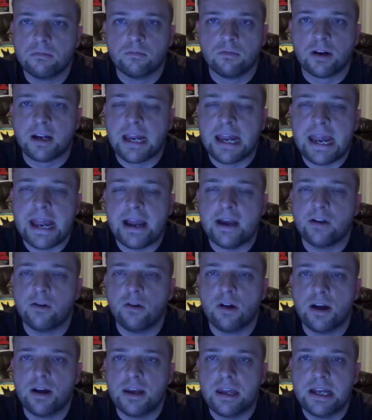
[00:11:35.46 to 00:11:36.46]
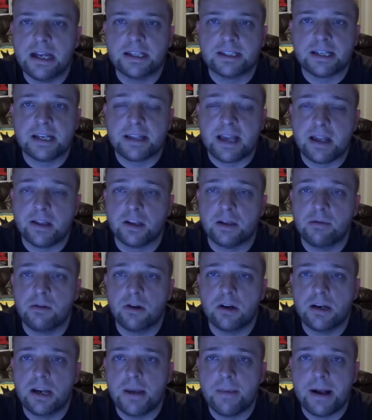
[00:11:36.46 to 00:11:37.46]
can't handle it. He gets kicked out of the
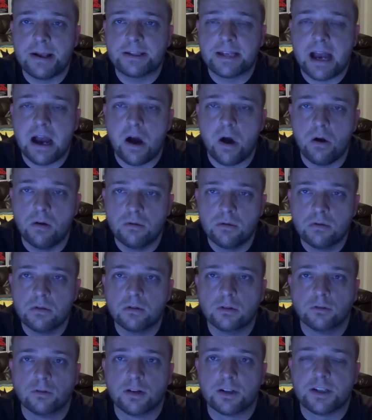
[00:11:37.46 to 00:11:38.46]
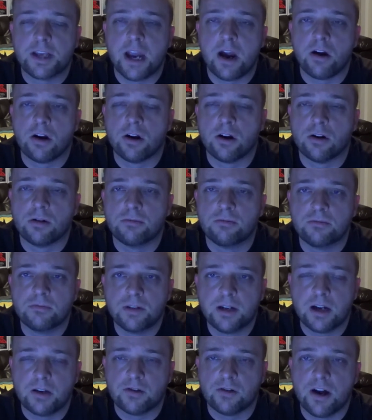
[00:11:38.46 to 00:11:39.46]
community, and that's how Rick's character
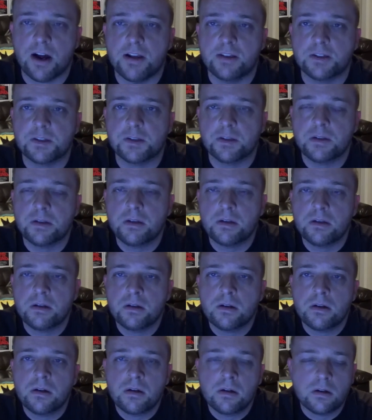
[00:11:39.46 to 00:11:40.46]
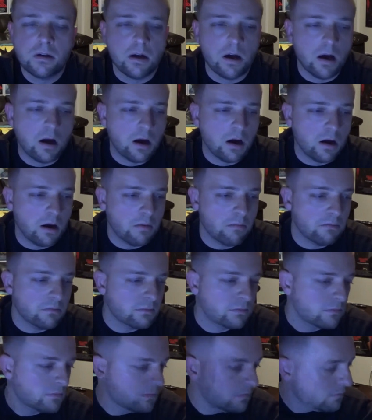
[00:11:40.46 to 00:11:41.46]
ends. I
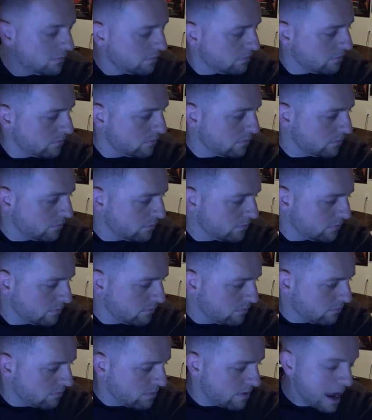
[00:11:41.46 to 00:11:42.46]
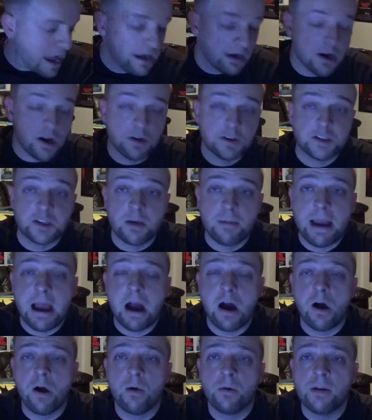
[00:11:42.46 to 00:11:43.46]
don't know.
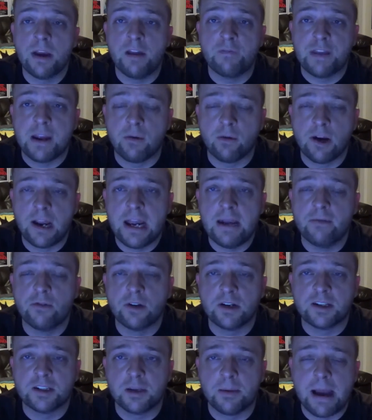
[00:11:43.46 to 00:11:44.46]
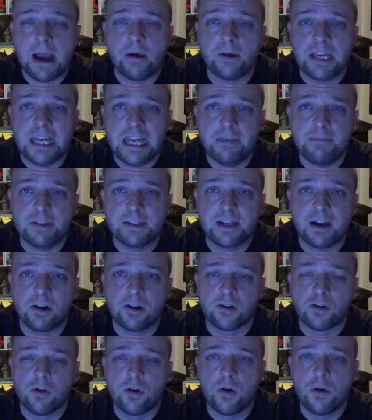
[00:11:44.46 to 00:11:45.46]
Somehow, if they were able to somehow keep his
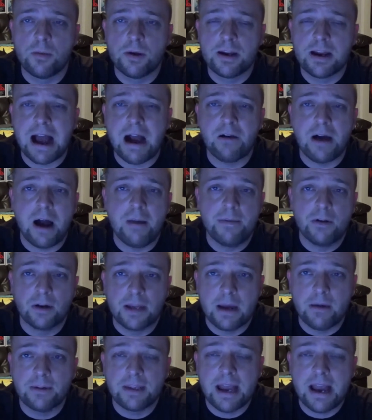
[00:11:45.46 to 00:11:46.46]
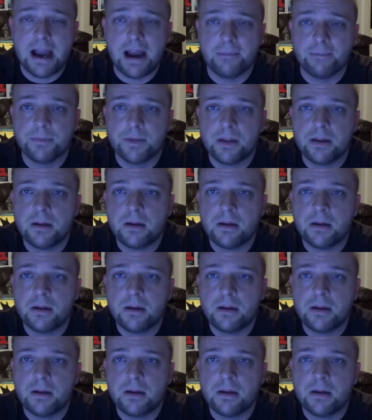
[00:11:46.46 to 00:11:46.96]
character open, I'd be okay with that.